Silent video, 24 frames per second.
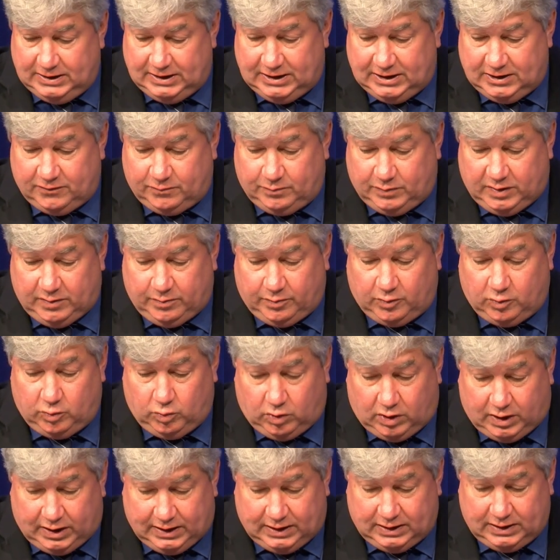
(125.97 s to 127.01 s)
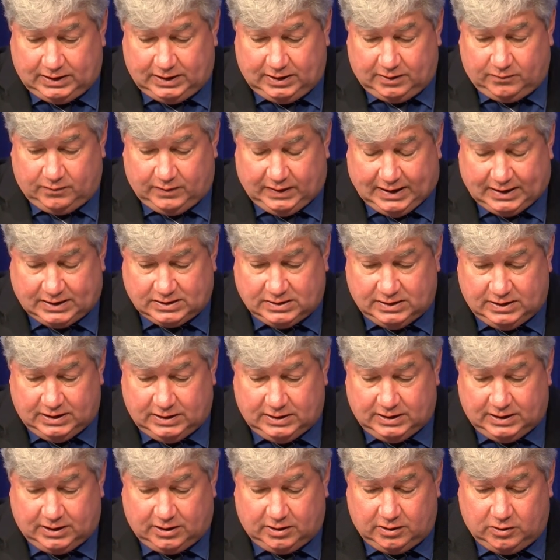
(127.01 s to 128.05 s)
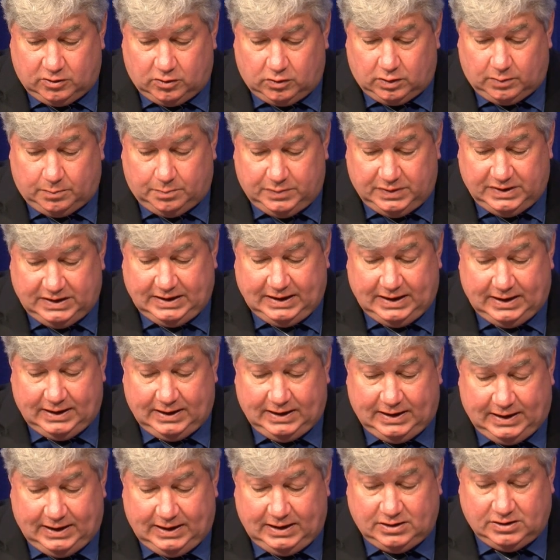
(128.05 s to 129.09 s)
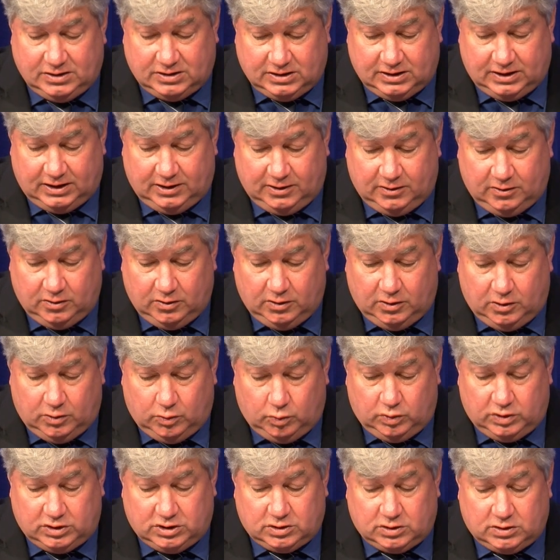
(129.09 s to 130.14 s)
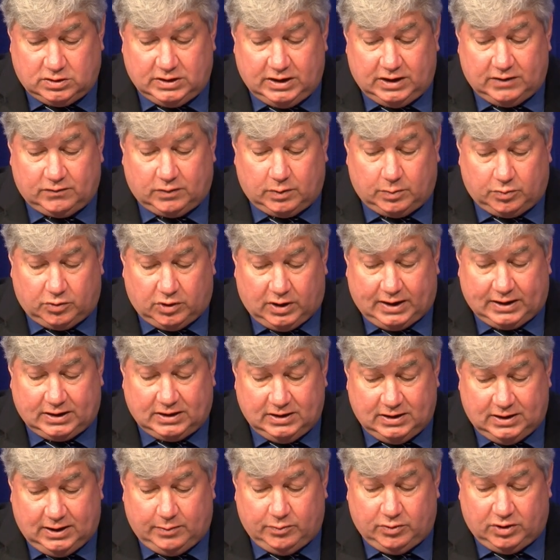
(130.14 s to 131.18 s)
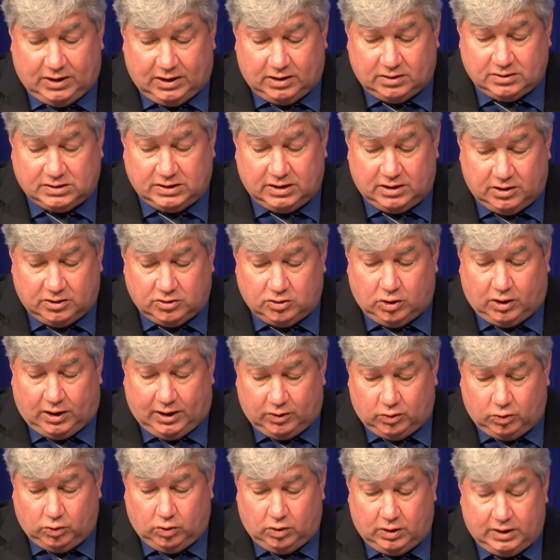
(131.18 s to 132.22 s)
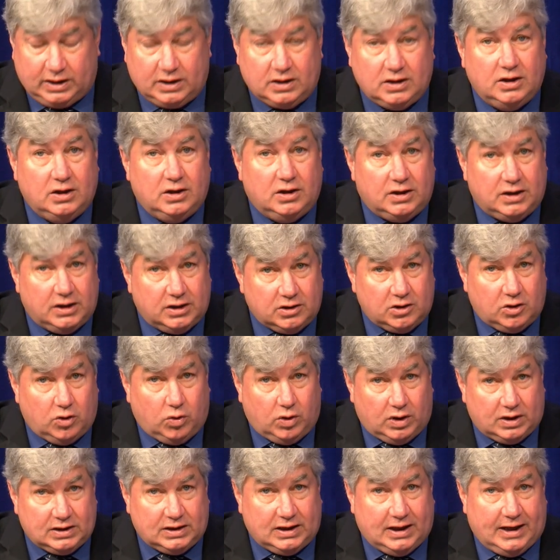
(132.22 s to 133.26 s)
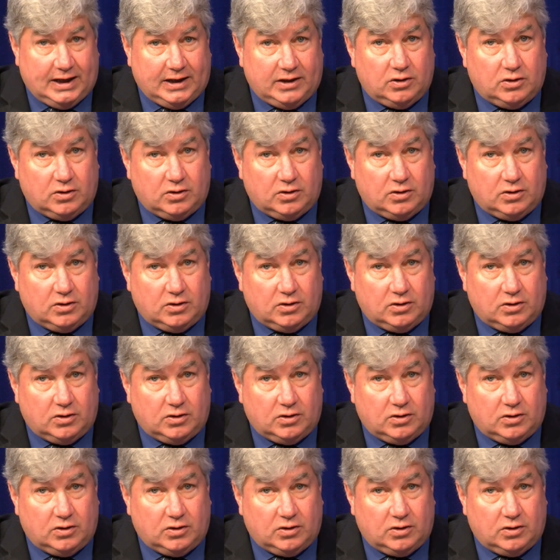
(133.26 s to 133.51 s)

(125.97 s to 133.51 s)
And if people want to get vaccinated, they can go to BNHC, which stands for Brockton Neighborhood Health Center.org, and go online.